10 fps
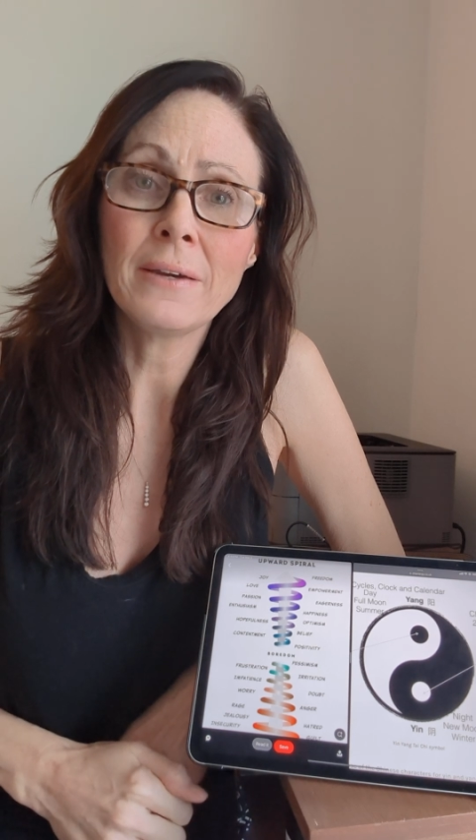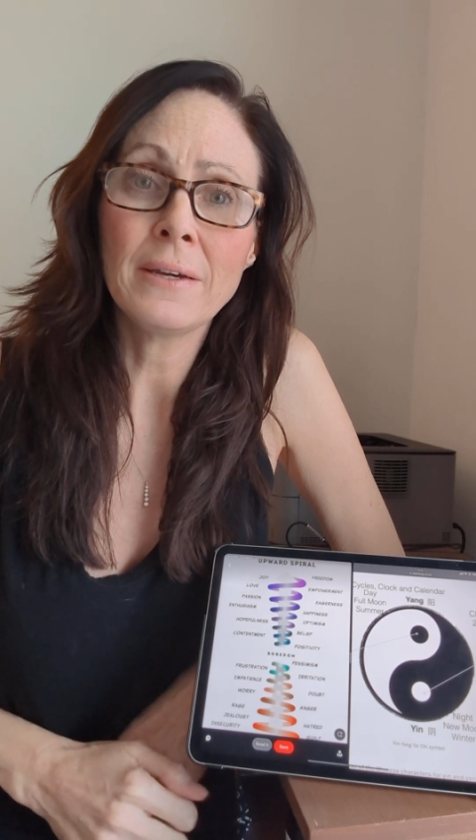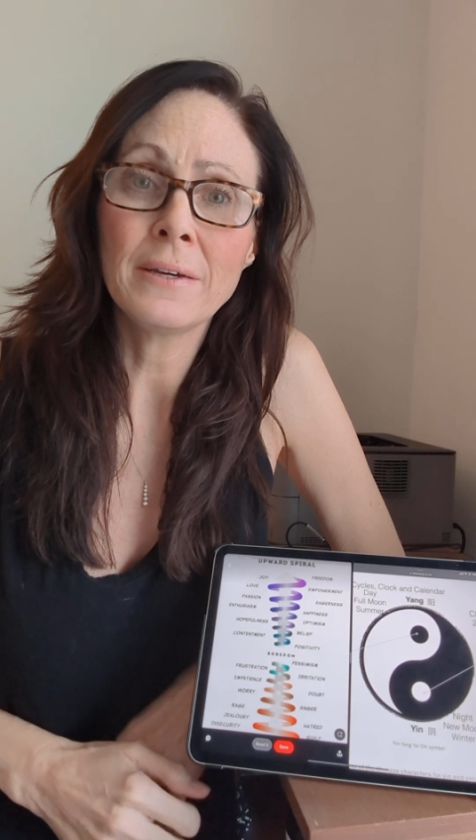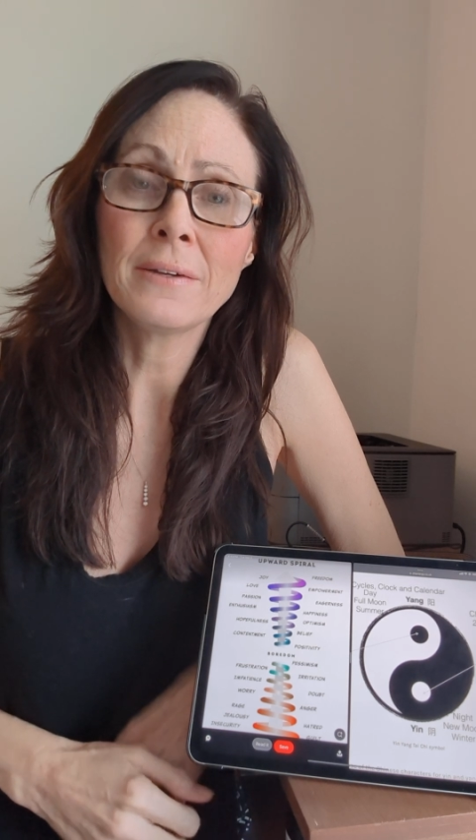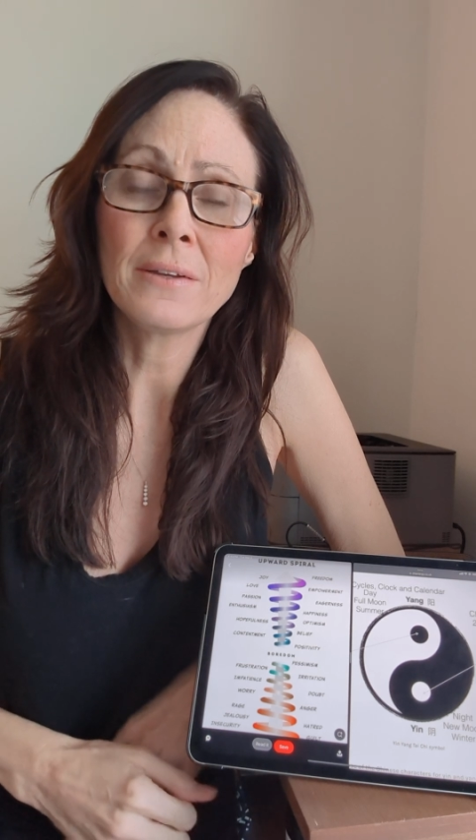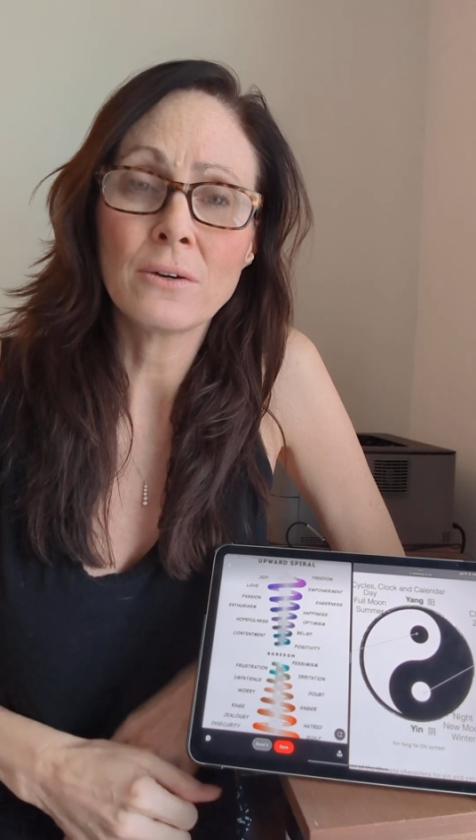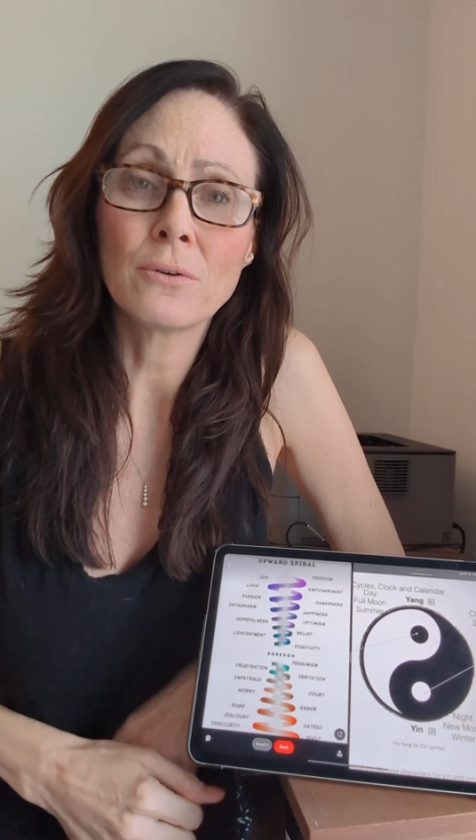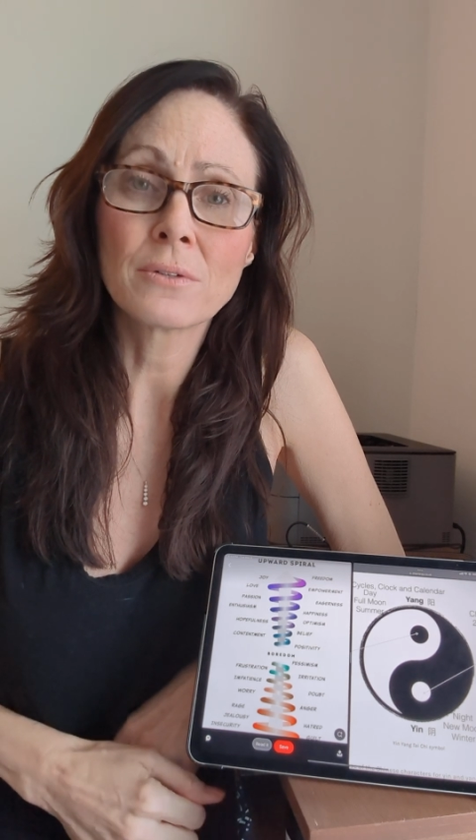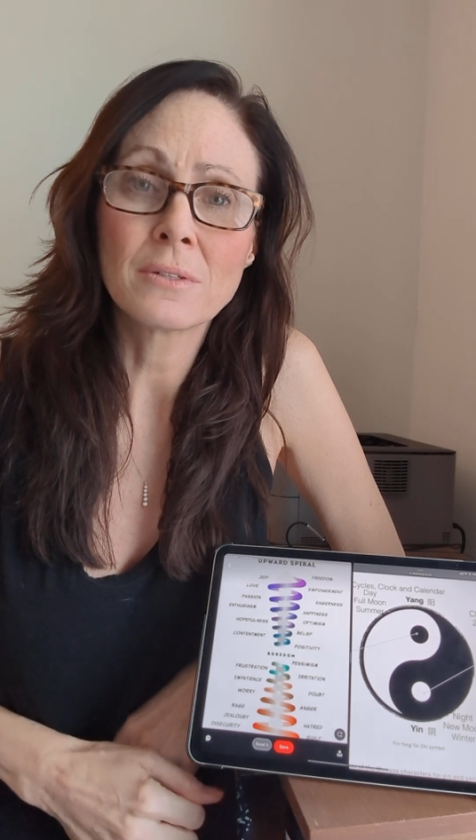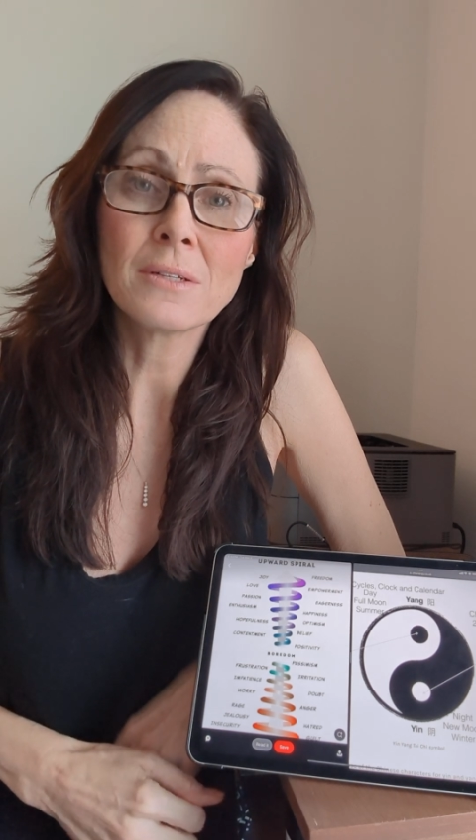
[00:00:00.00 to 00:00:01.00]
in the
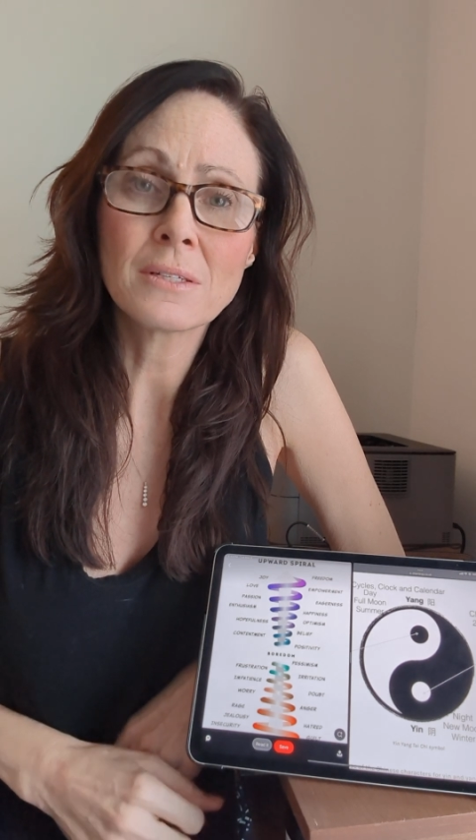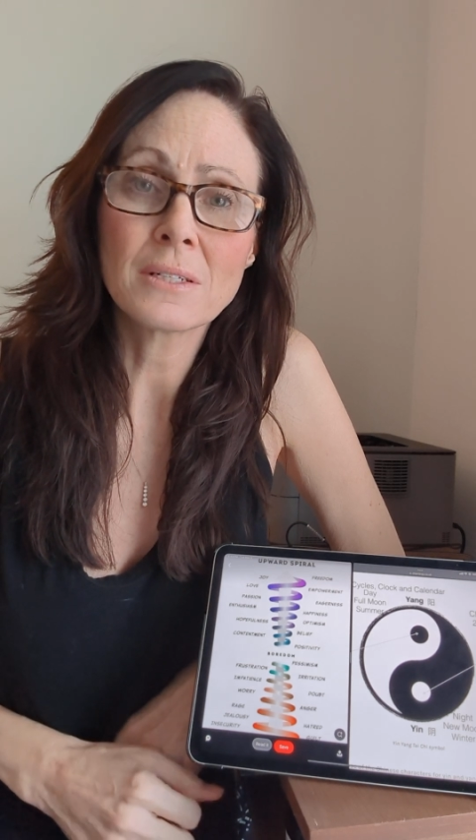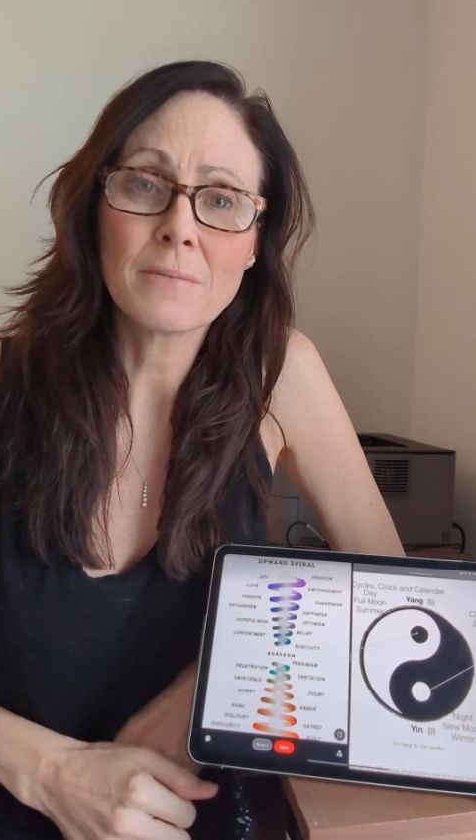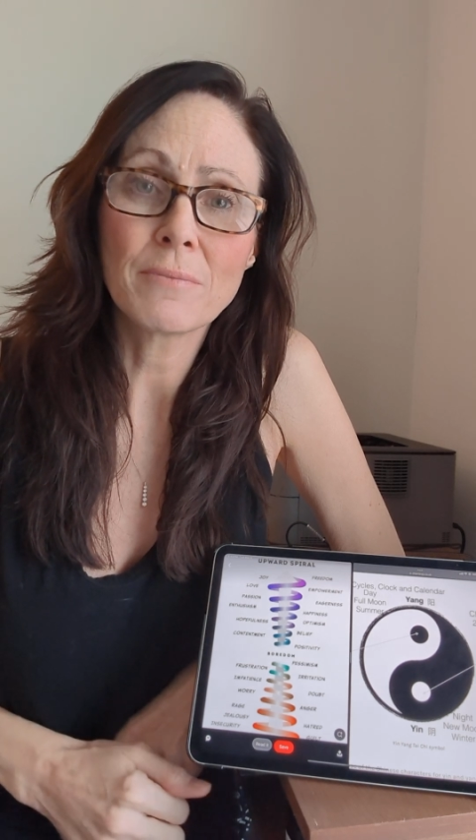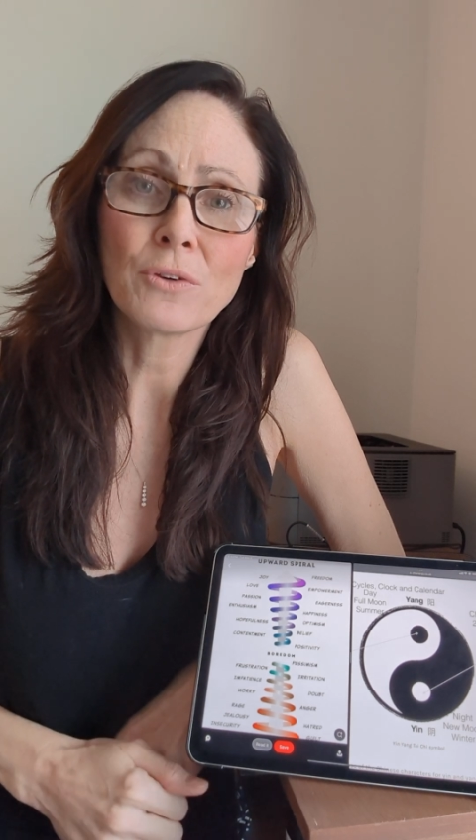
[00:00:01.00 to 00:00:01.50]
old system.